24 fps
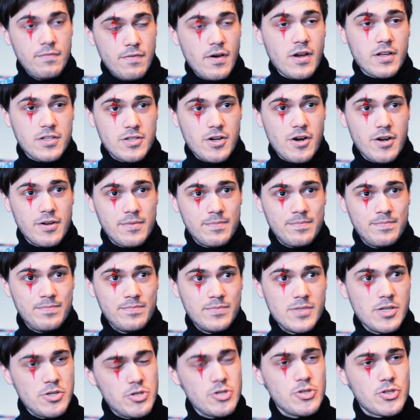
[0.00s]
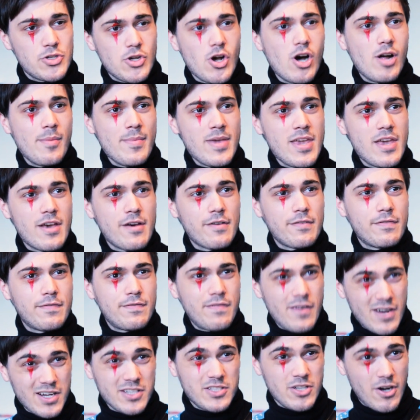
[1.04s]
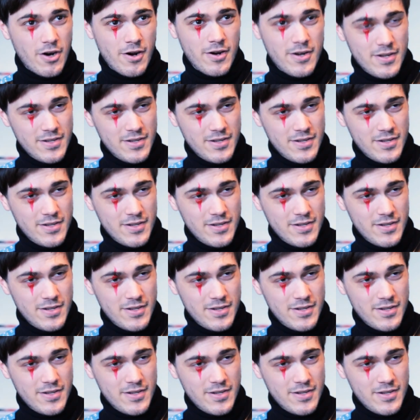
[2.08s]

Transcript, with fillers: Fucktard. Did you just call me a fucktard?